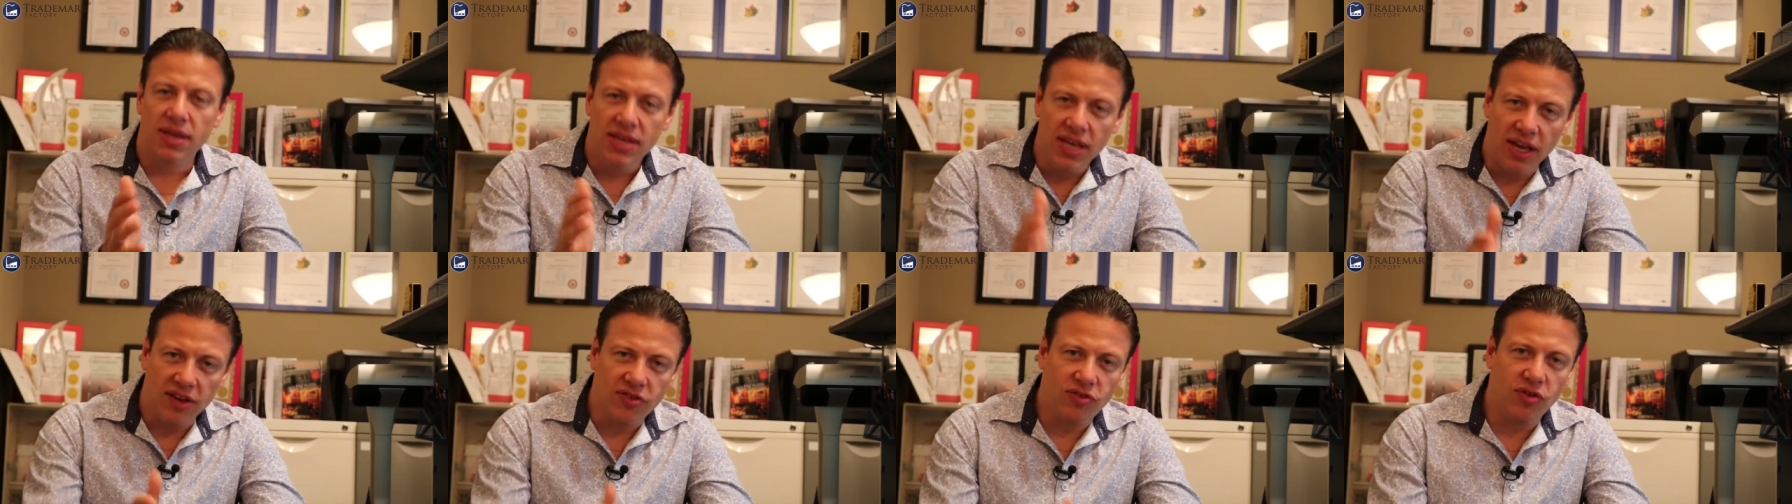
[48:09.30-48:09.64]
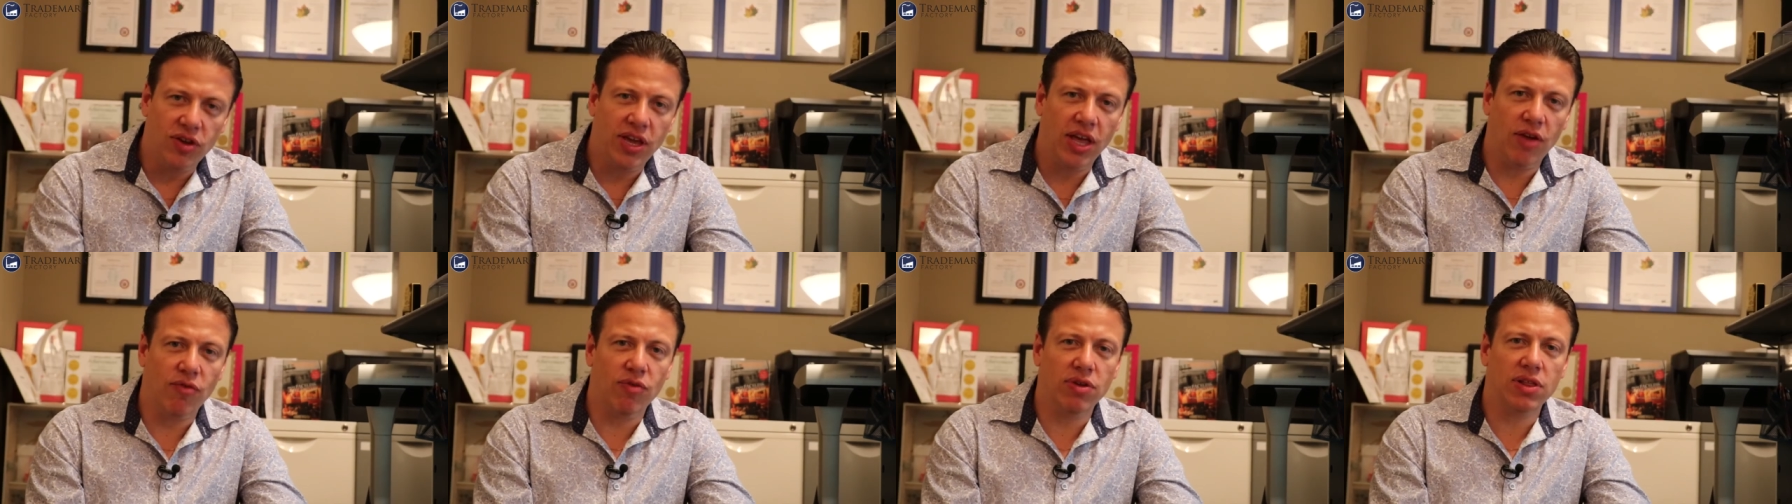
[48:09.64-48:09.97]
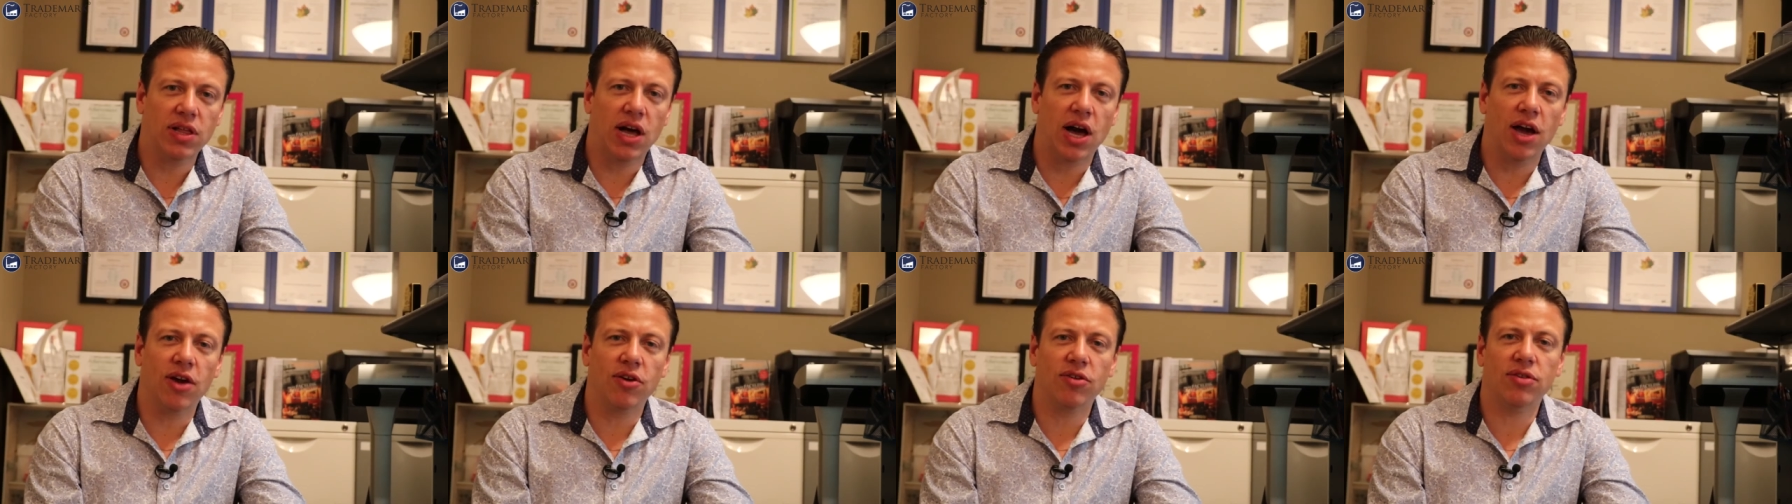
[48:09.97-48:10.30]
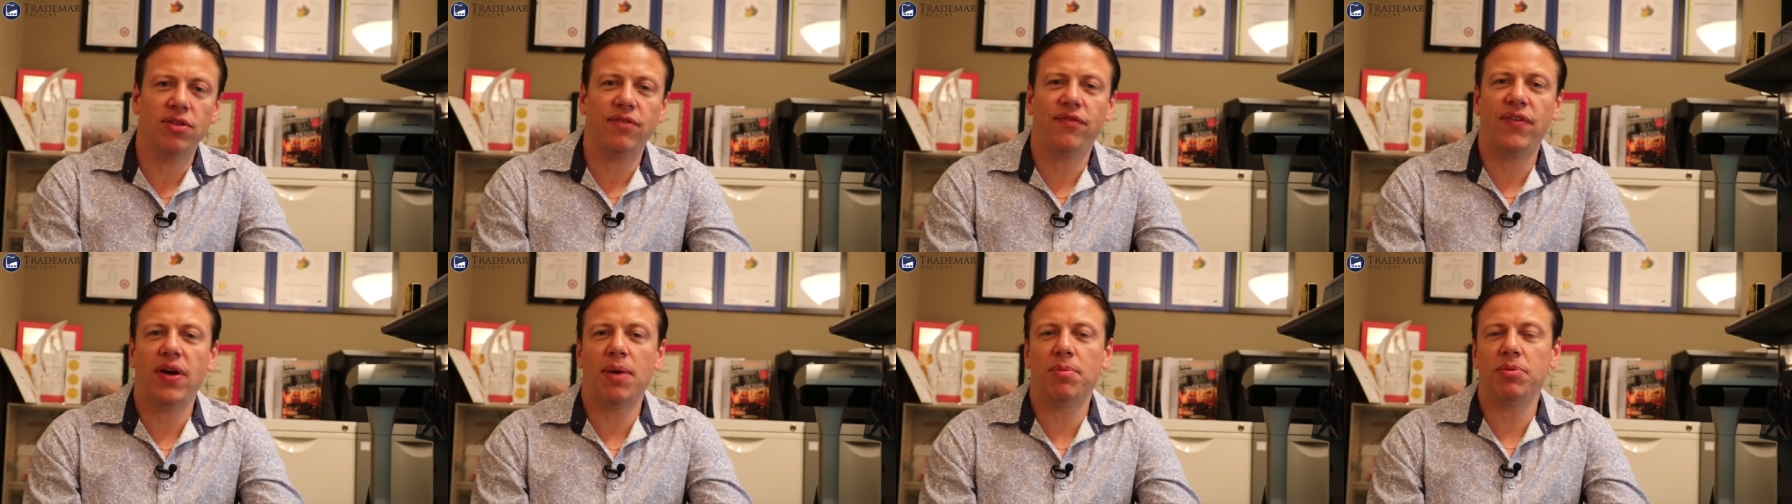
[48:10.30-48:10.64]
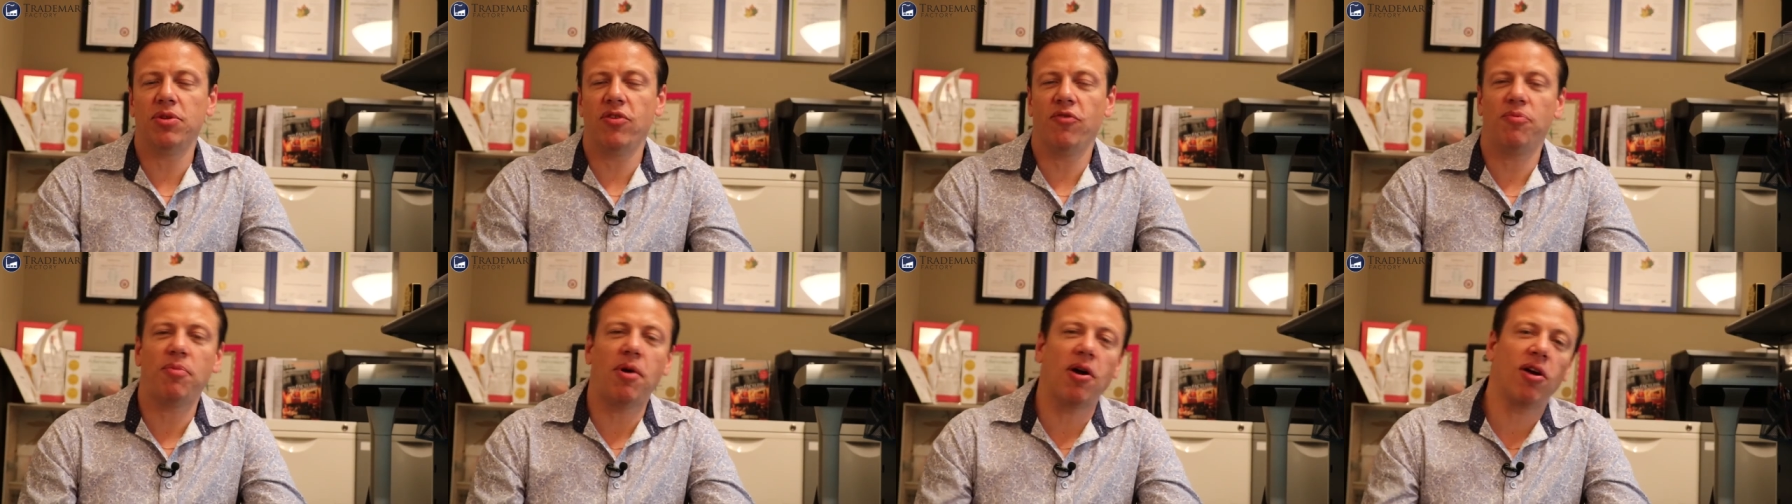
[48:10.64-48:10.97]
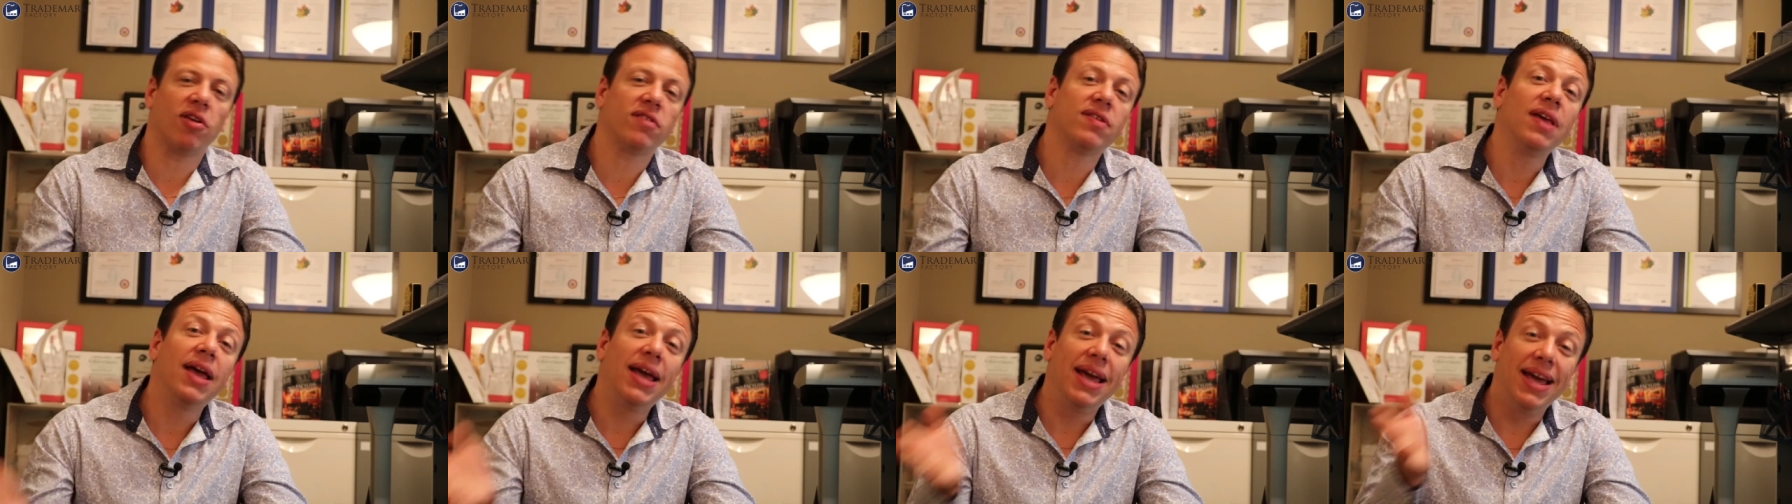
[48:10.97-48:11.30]
yes, you can rely on the family of
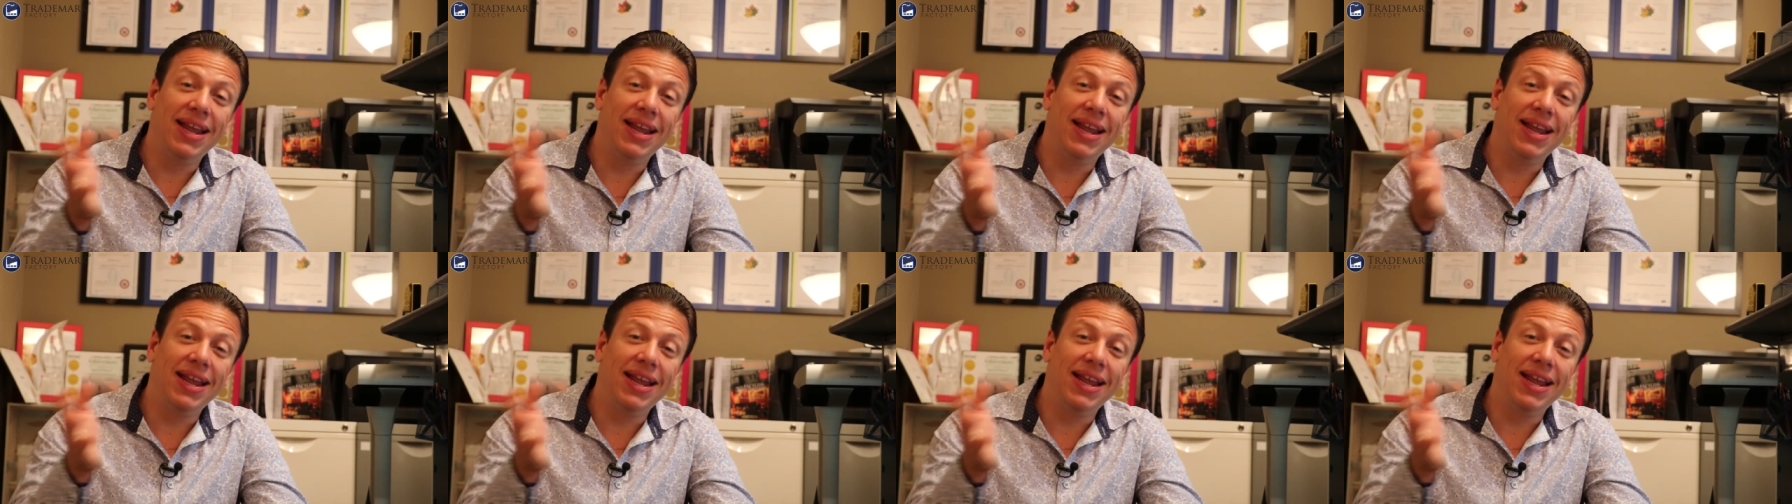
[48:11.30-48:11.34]
marks,